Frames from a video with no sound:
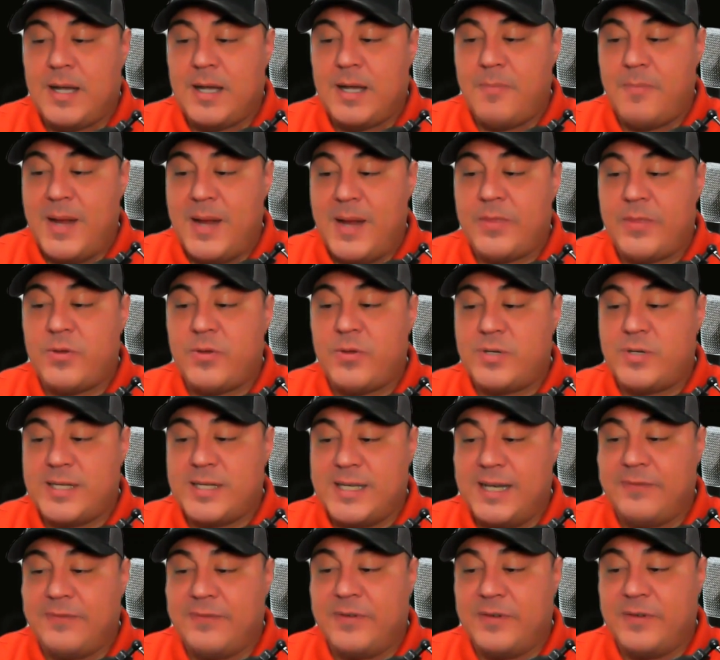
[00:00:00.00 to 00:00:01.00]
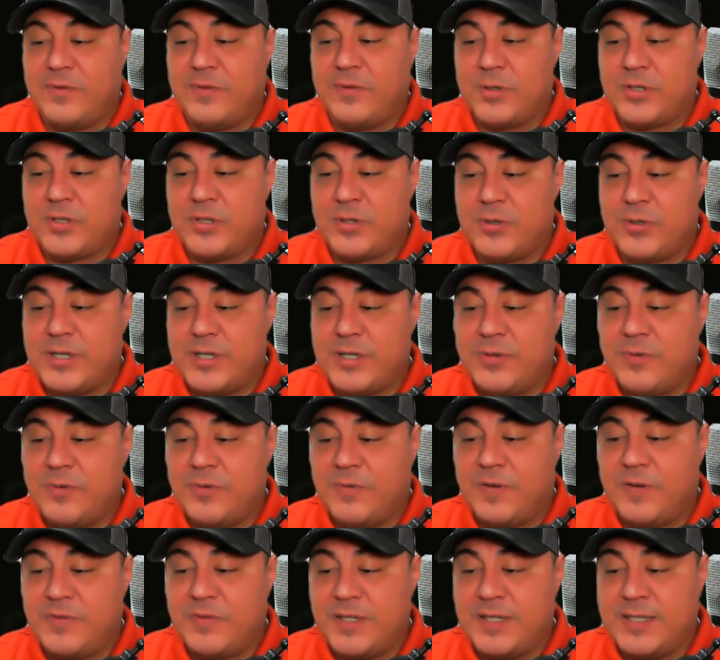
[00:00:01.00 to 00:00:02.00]
Matthew 7, verse 13 through
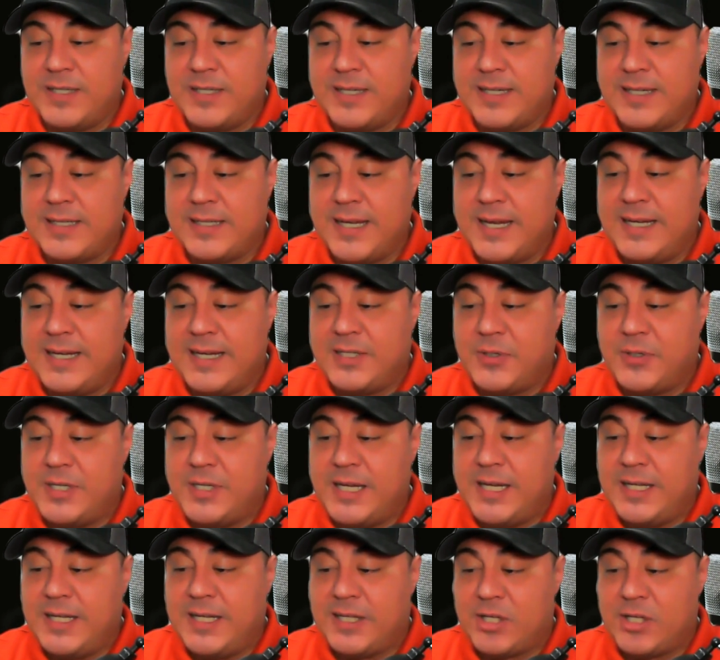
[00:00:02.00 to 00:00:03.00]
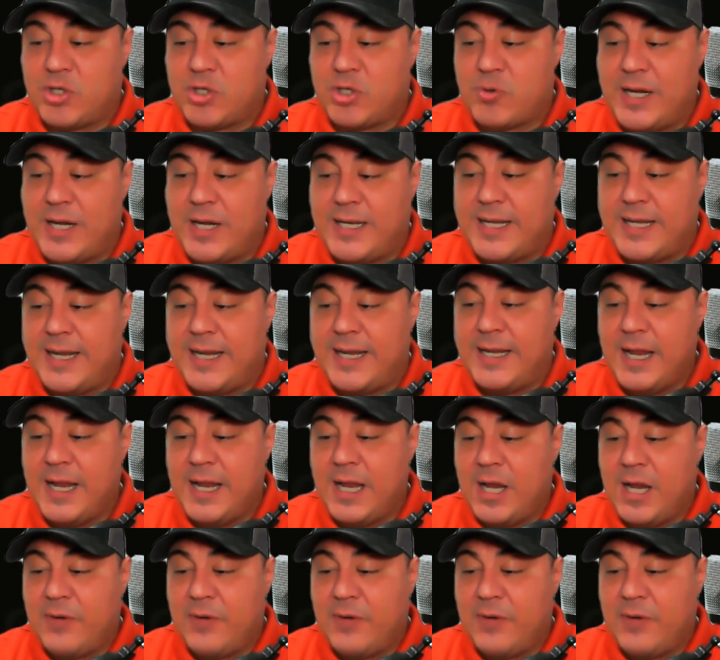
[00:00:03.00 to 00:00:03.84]
15, it says, Enter ye the straight gate,